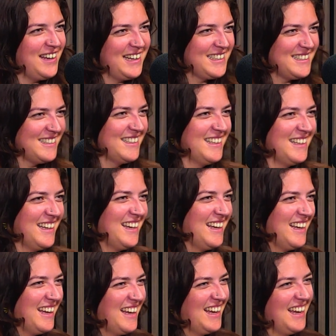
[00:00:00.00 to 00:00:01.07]
I know, very
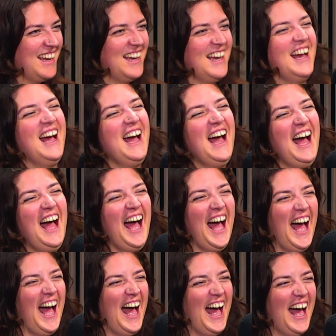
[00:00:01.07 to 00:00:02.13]
mysterious.
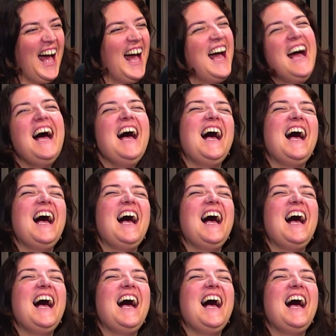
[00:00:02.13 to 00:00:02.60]
We're